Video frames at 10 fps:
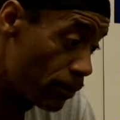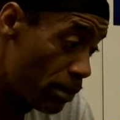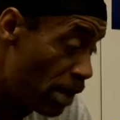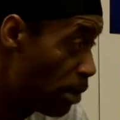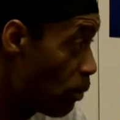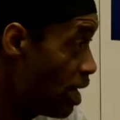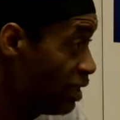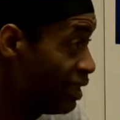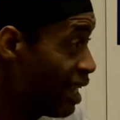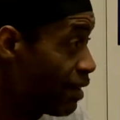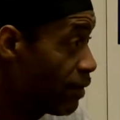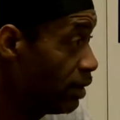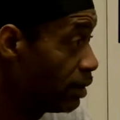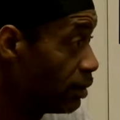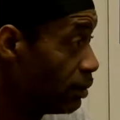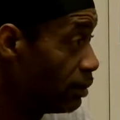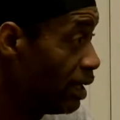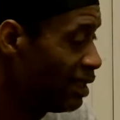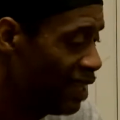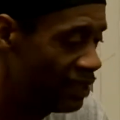Minimum wage is not increasing.
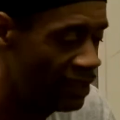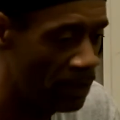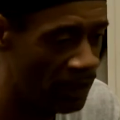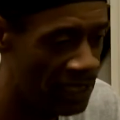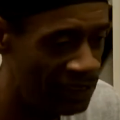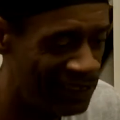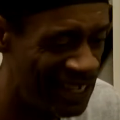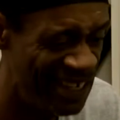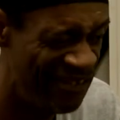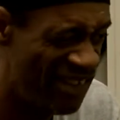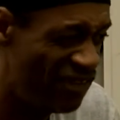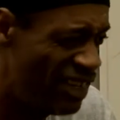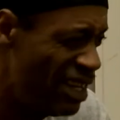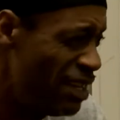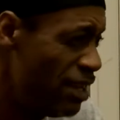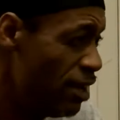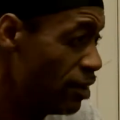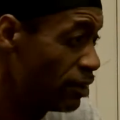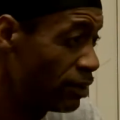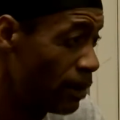It takes them at least 10 to 15
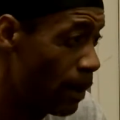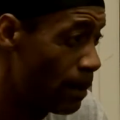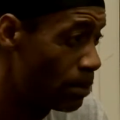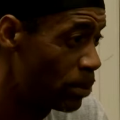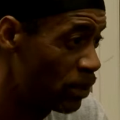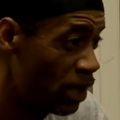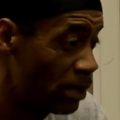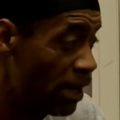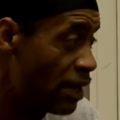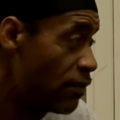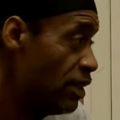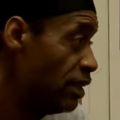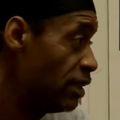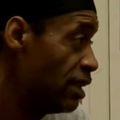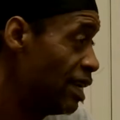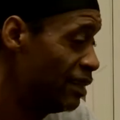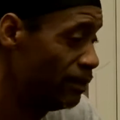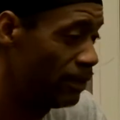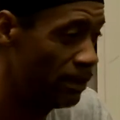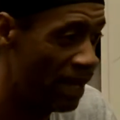years. We're talking about increasing this thing, and
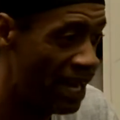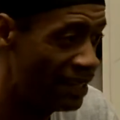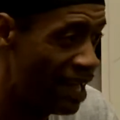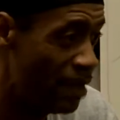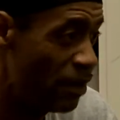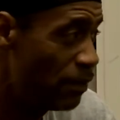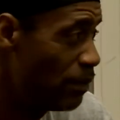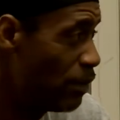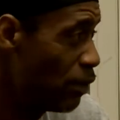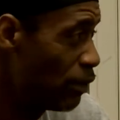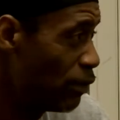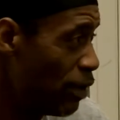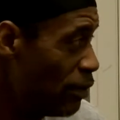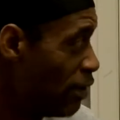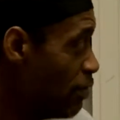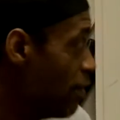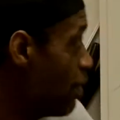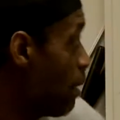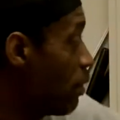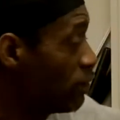by that time, if the
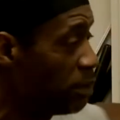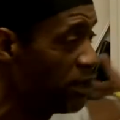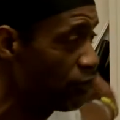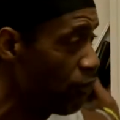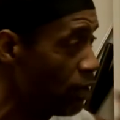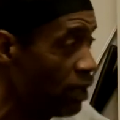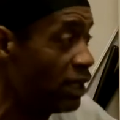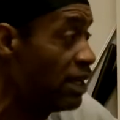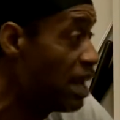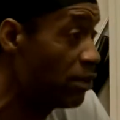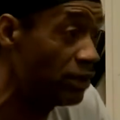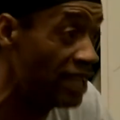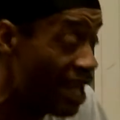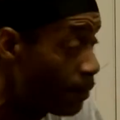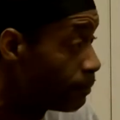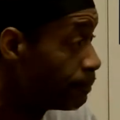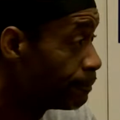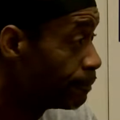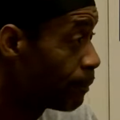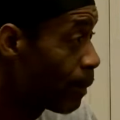neighborhoods are destroyed, look at the neighborhoods now.
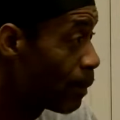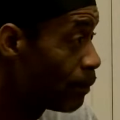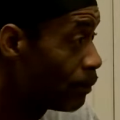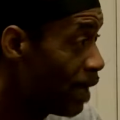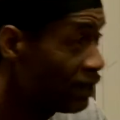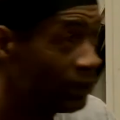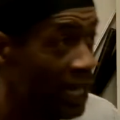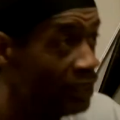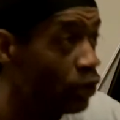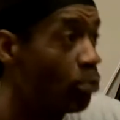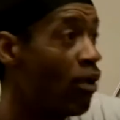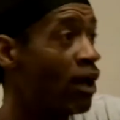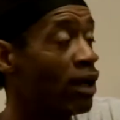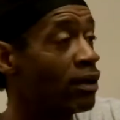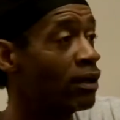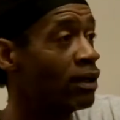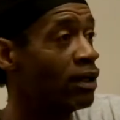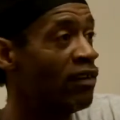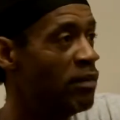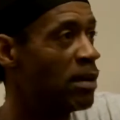That's your product
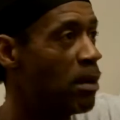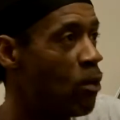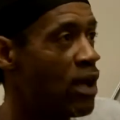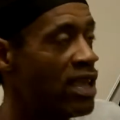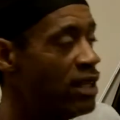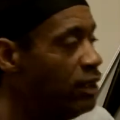of minimum wage.